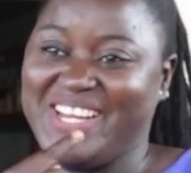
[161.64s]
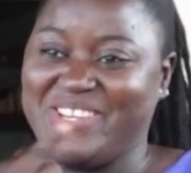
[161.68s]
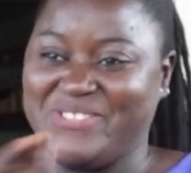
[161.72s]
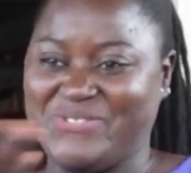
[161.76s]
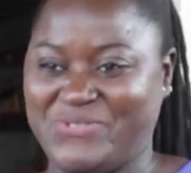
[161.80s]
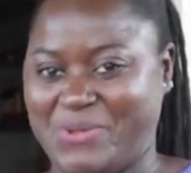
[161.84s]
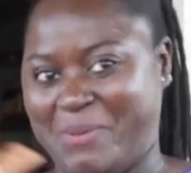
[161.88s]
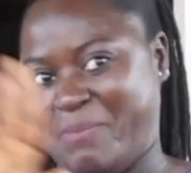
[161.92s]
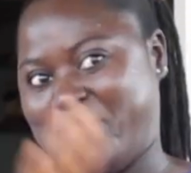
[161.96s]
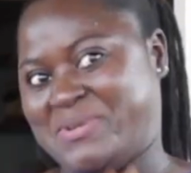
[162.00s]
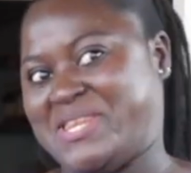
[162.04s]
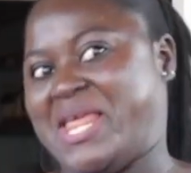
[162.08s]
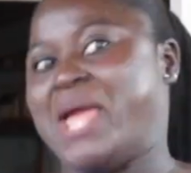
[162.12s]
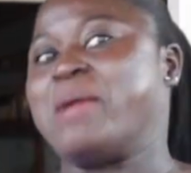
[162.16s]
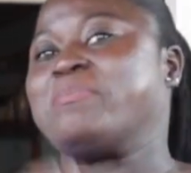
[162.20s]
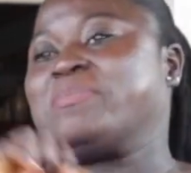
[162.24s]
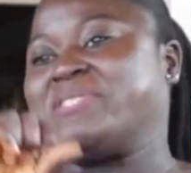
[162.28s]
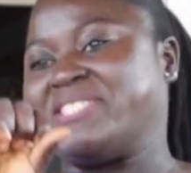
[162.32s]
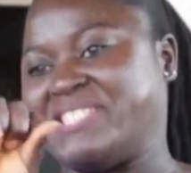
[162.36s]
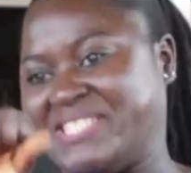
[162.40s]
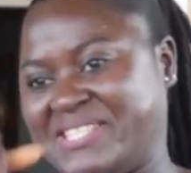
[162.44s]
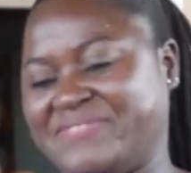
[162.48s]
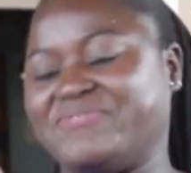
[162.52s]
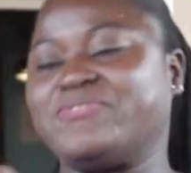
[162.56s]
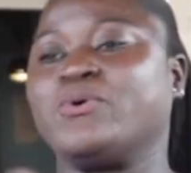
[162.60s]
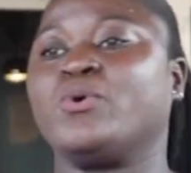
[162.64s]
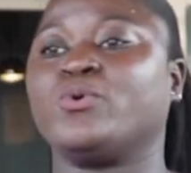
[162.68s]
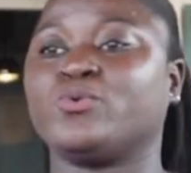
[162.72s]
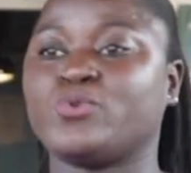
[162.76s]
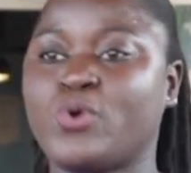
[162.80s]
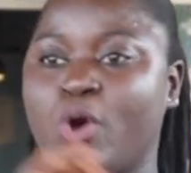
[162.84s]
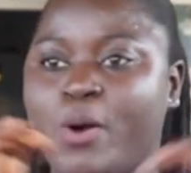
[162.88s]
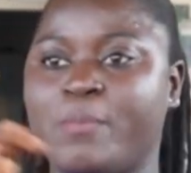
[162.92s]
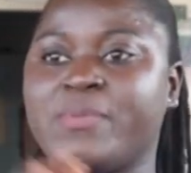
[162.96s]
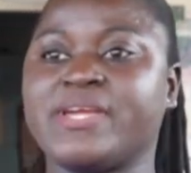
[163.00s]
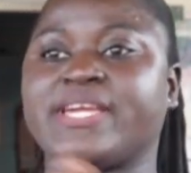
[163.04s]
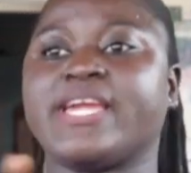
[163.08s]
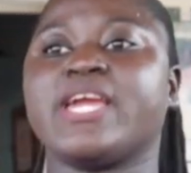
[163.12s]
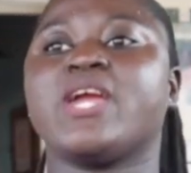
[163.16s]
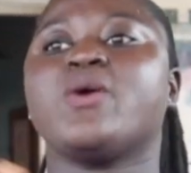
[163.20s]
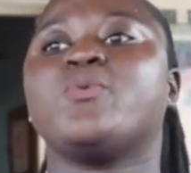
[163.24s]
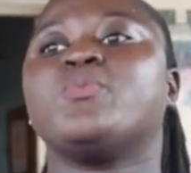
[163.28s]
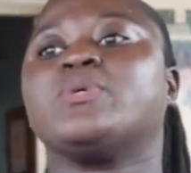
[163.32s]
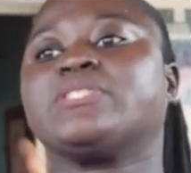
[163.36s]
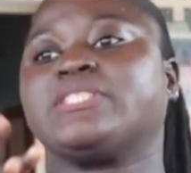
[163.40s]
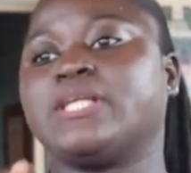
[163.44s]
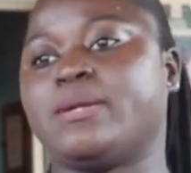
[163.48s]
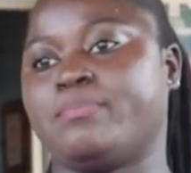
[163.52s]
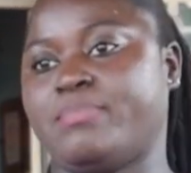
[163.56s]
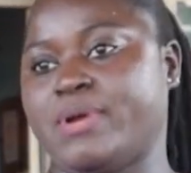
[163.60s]
we can lip read. You know, we can communicate
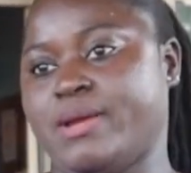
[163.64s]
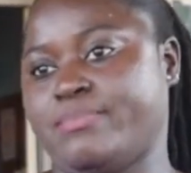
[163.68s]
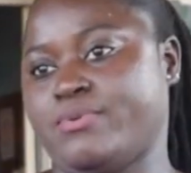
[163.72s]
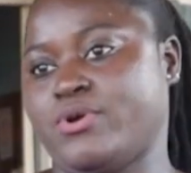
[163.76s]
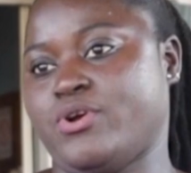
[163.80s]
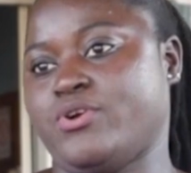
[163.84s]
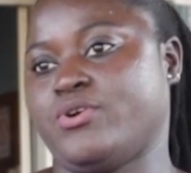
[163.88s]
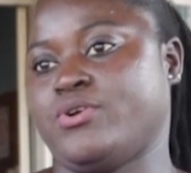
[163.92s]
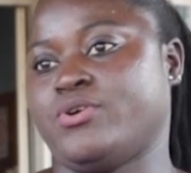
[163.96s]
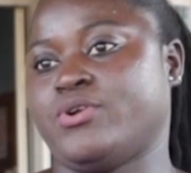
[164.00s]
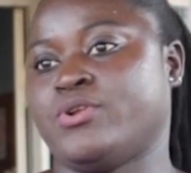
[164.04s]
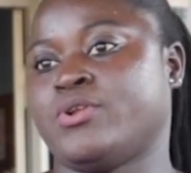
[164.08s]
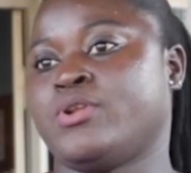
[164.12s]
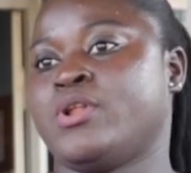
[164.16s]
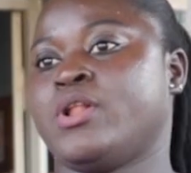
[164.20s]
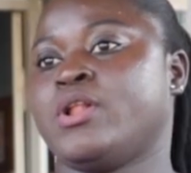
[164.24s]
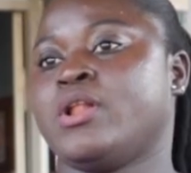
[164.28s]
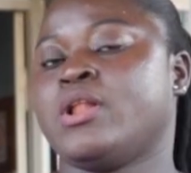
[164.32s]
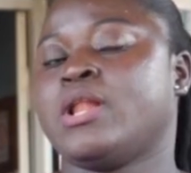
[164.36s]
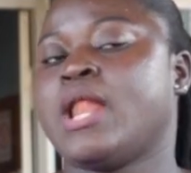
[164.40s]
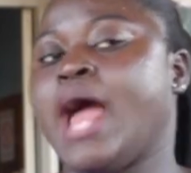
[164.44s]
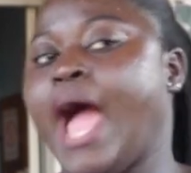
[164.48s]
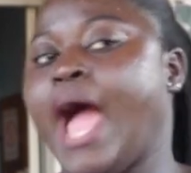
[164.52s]
through lip reading. You know,